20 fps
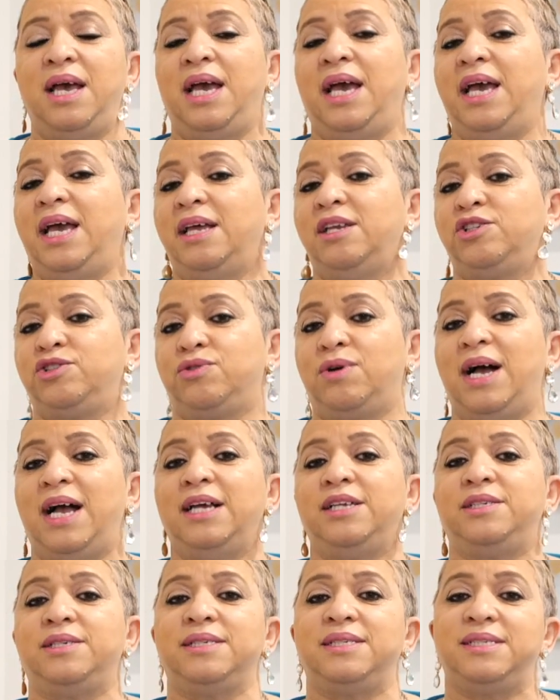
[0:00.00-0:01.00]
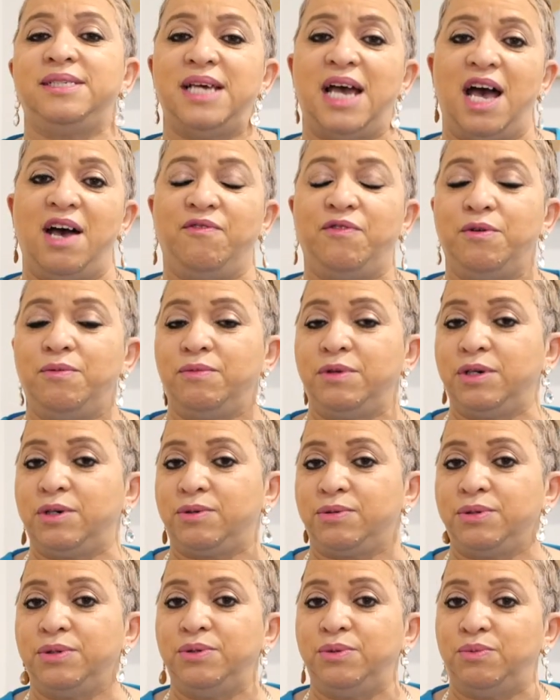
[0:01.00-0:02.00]
in trying to staff and
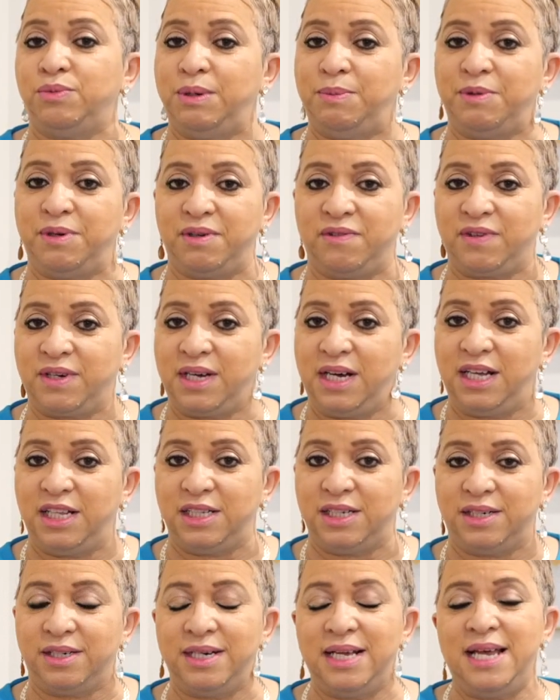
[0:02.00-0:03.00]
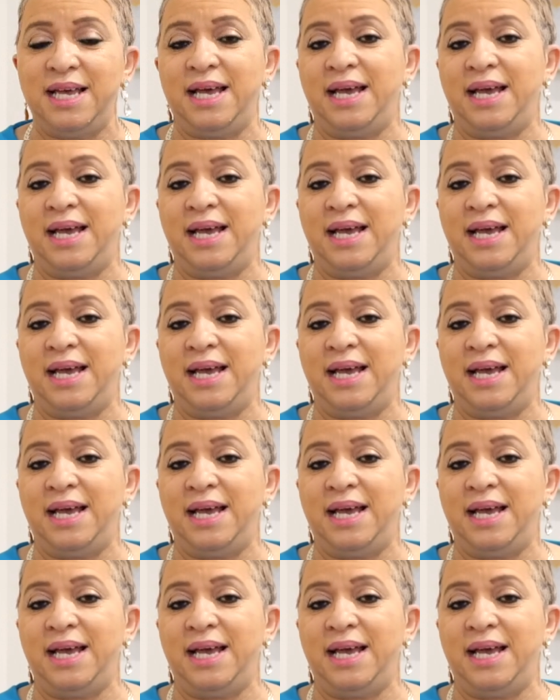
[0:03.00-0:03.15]
recruit women of color